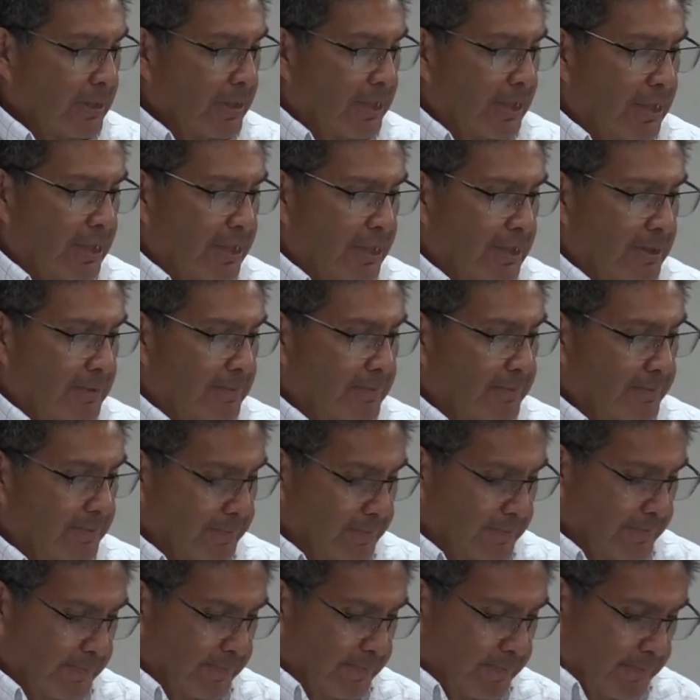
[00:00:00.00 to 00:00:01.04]
Uh,
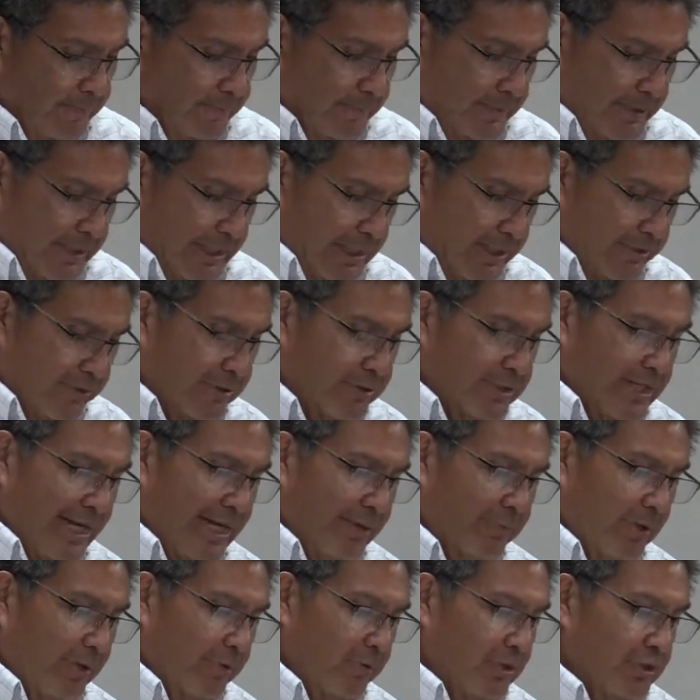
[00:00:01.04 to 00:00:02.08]
the other day
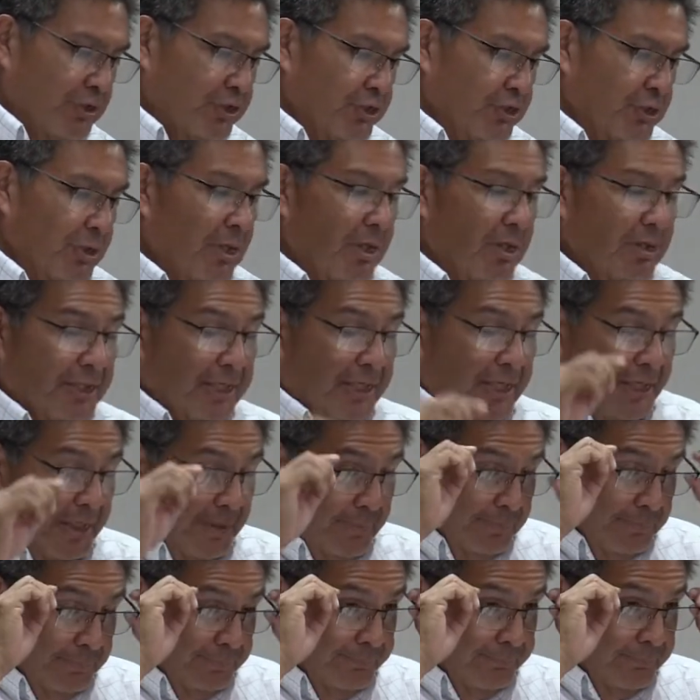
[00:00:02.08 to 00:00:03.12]
we were in Shawnee